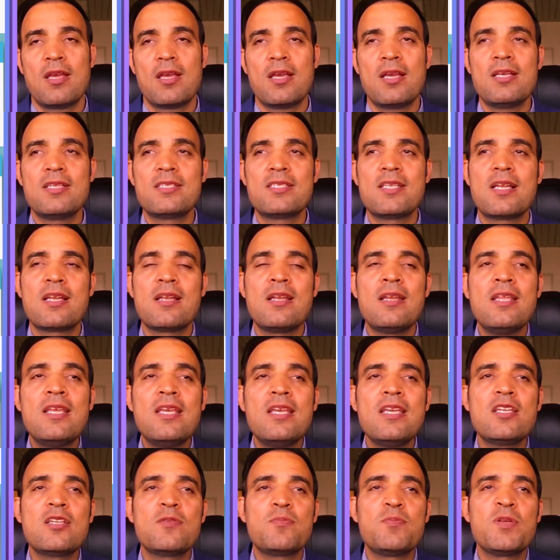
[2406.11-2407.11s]
is a
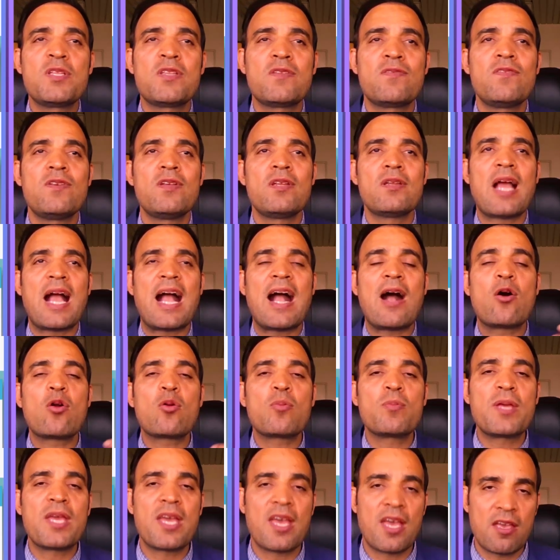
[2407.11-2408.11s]
link between our
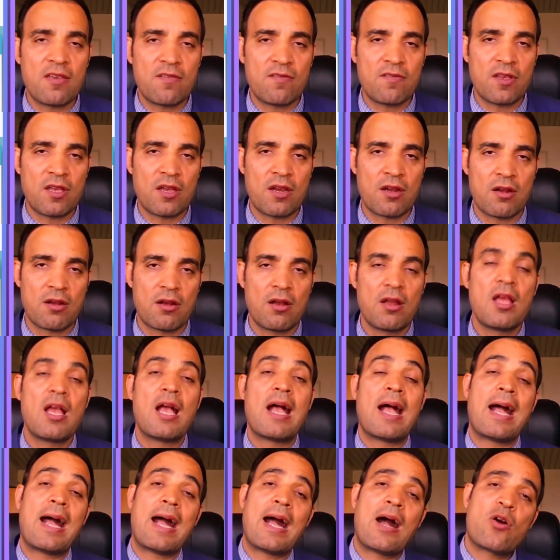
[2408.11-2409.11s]
behavior,
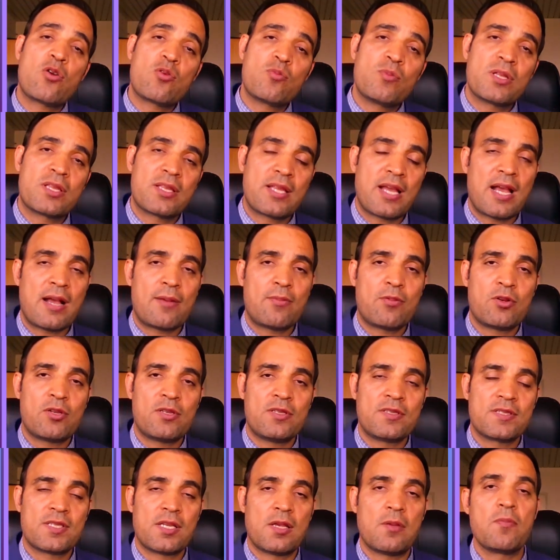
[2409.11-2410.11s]
our
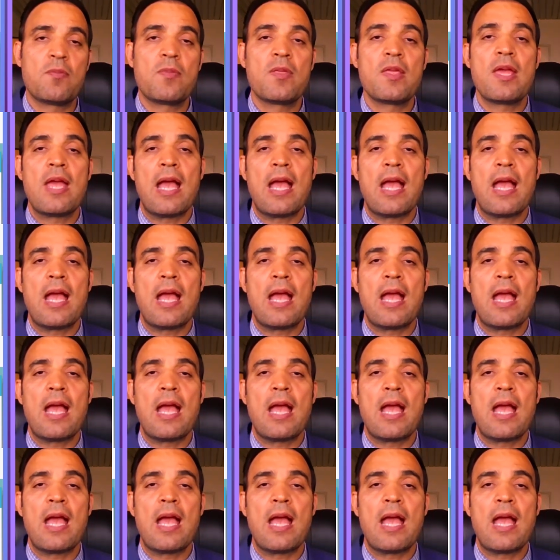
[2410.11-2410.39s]
metabolism,